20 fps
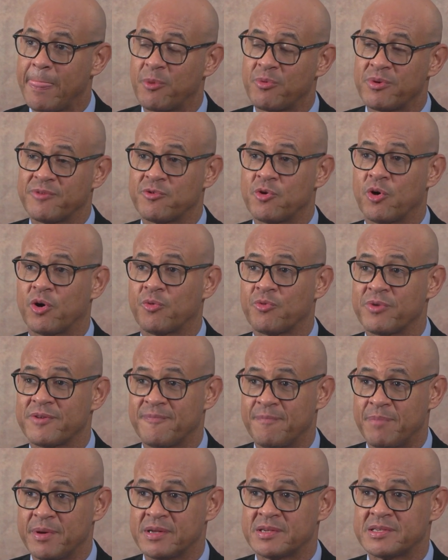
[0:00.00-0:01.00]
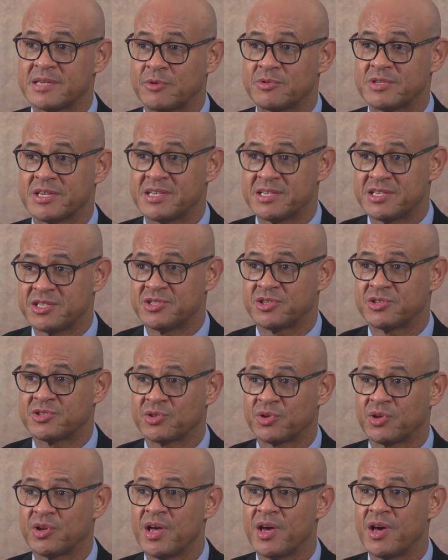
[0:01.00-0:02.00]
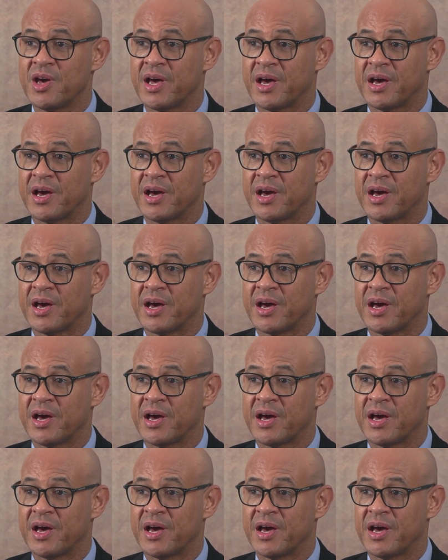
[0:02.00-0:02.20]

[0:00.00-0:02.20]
We've built out a digital